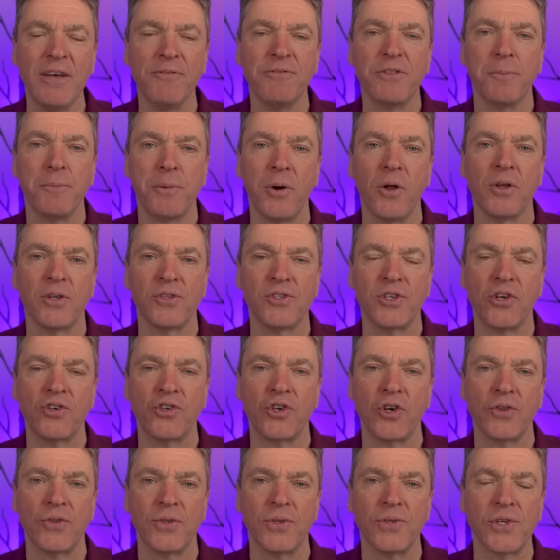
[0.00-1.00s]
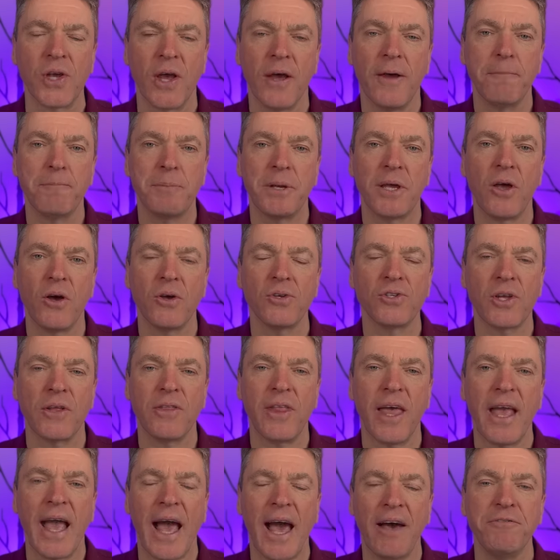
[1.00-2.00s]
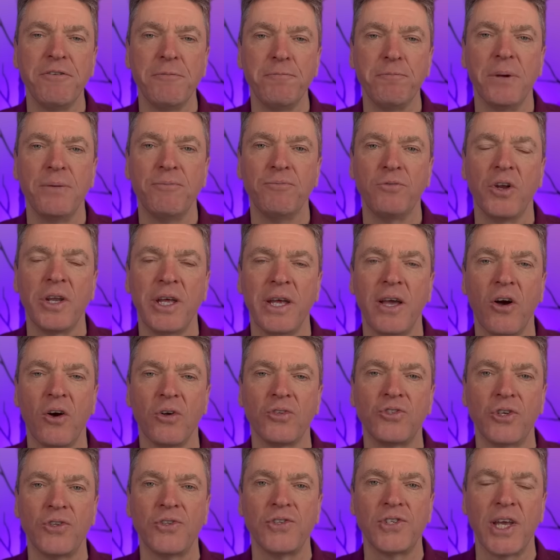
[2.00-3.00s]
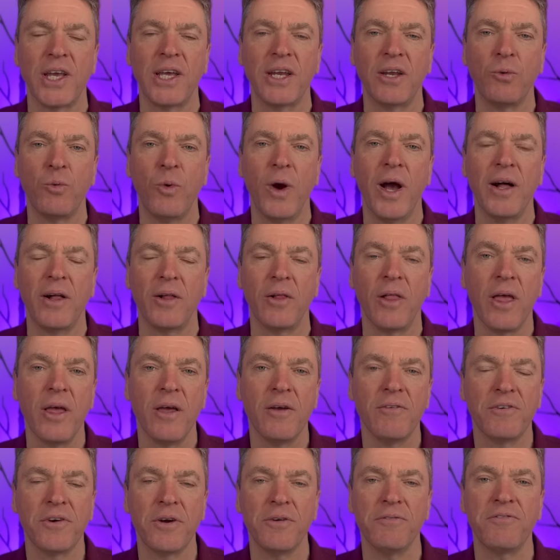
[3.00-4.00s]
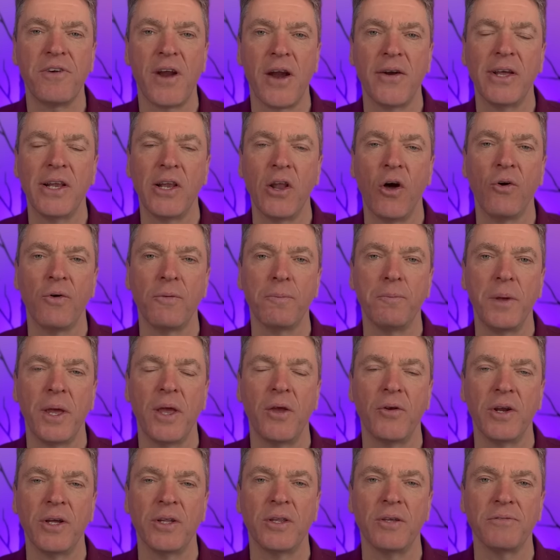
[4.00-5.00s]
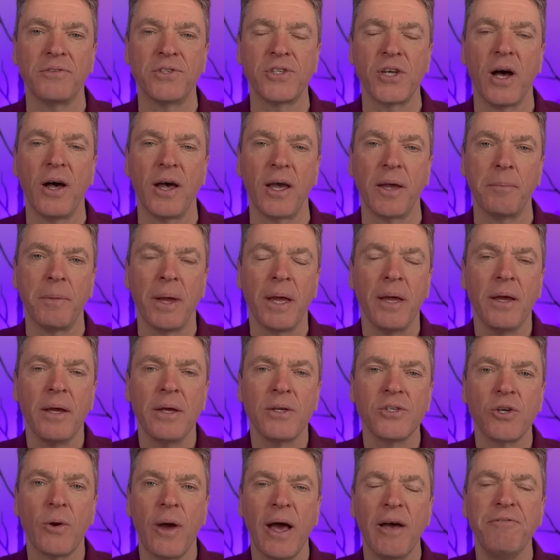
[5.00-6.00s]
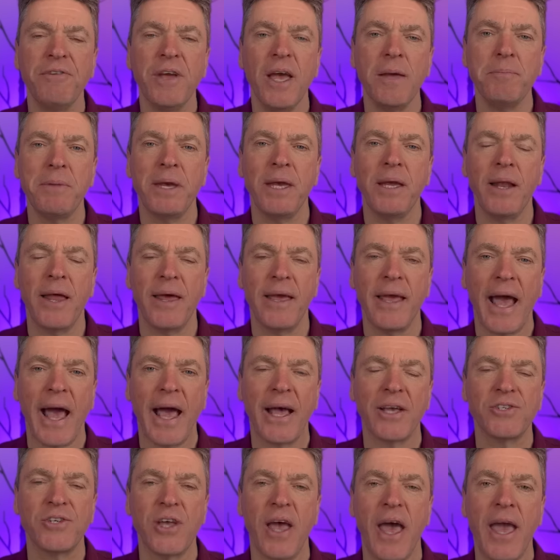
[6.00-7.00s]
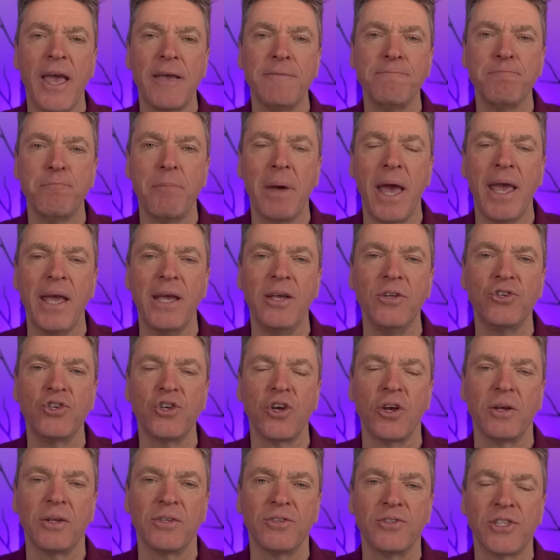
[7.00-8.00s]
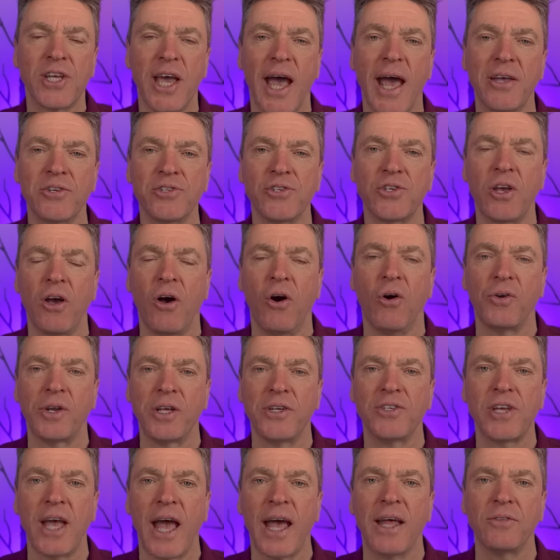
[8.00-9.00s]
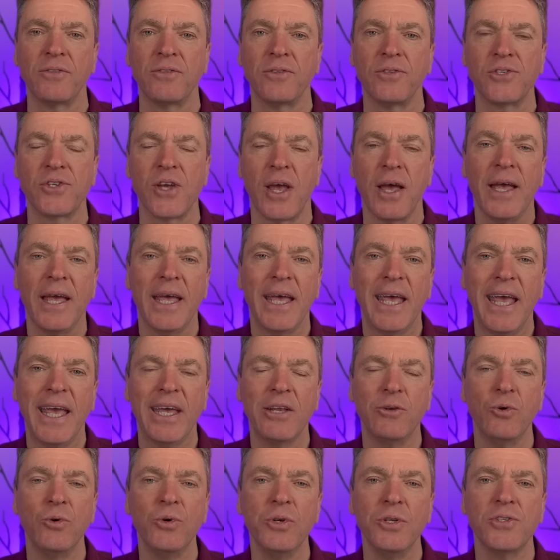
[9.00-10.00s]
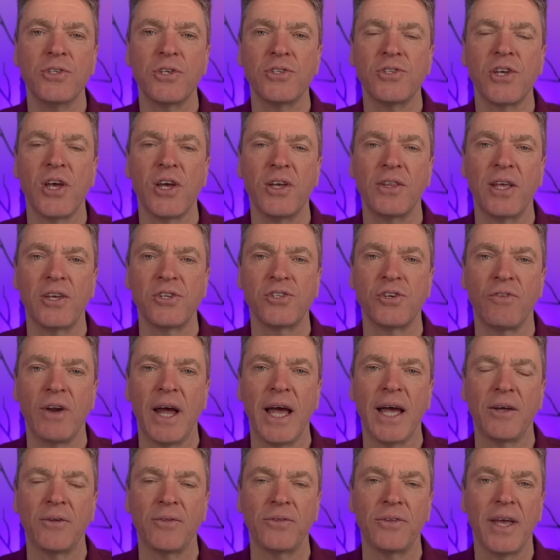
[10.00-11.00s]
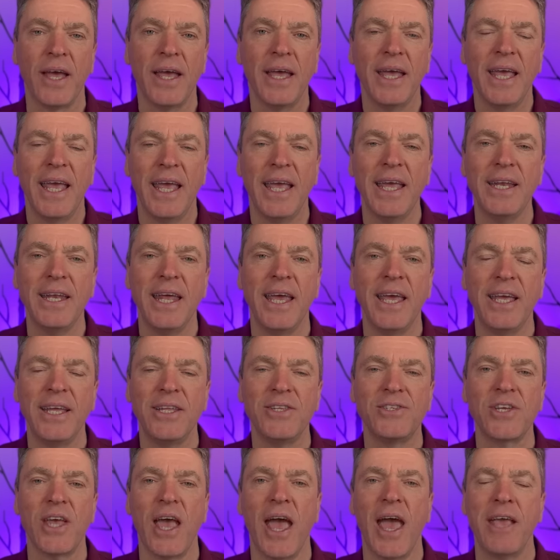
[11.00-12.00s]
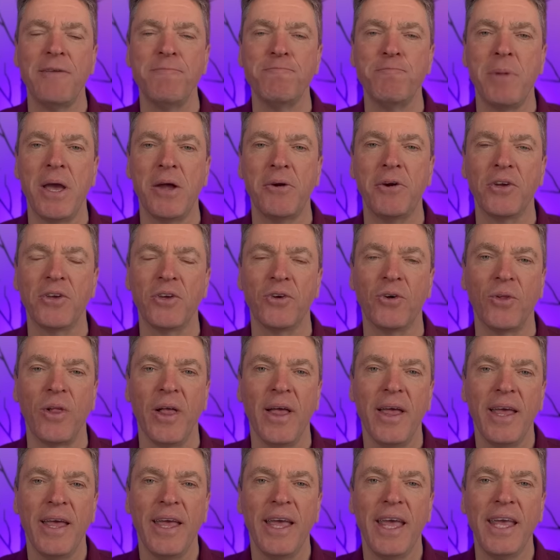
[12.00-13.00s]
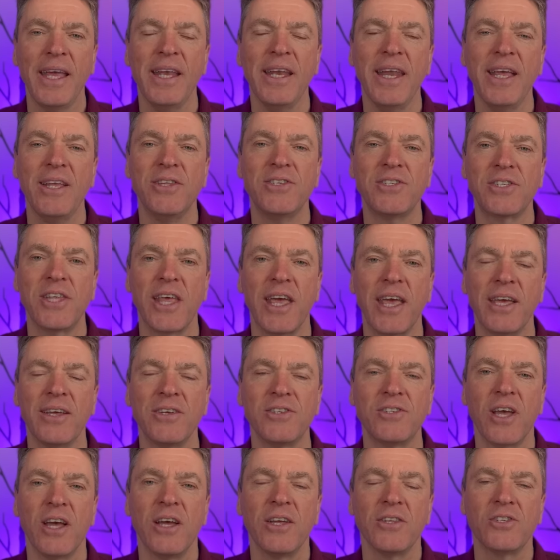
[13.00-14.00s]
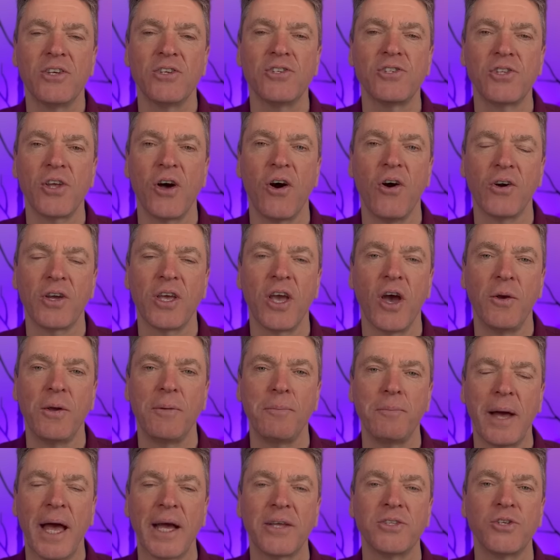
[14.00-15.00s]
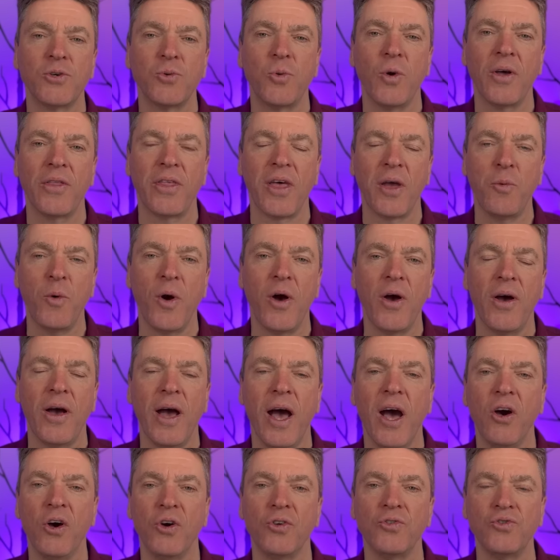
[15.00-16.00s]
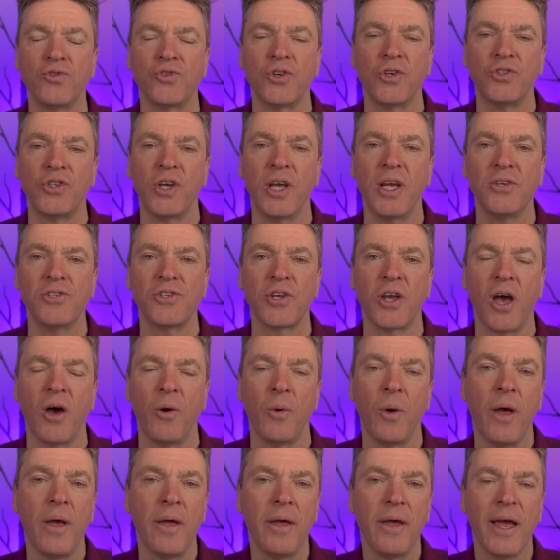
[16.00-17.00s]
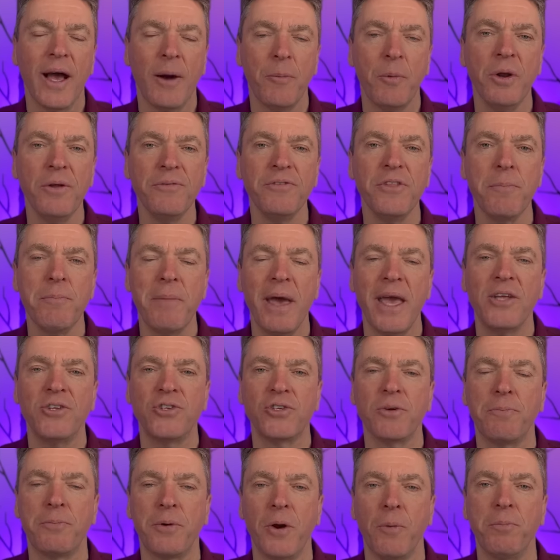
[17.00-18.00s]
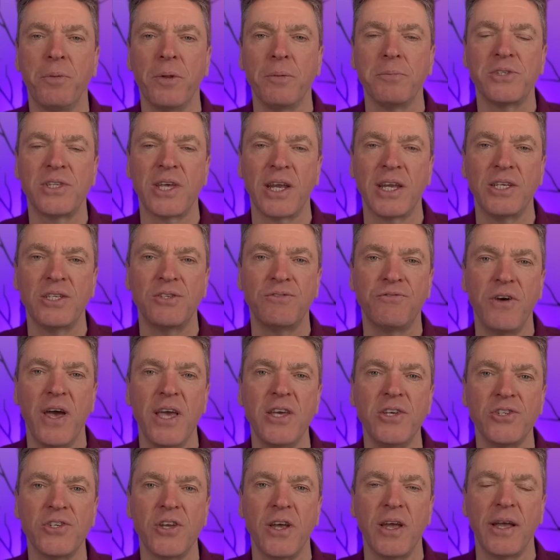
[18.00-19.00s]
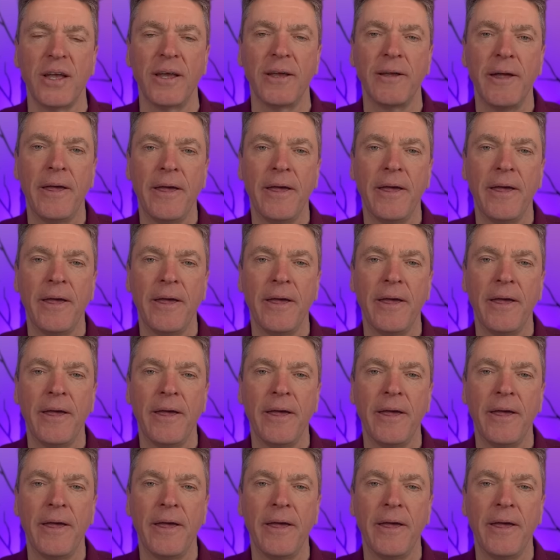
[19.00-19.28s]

of the politicians because they haven't been running Argentina well for for a very long period of time. So Javier Milei has a major task on his hands in order to turn this around, he needs a miracle. He needs things to start going back to where they were 100 years ago. And one of the major problems that he's facing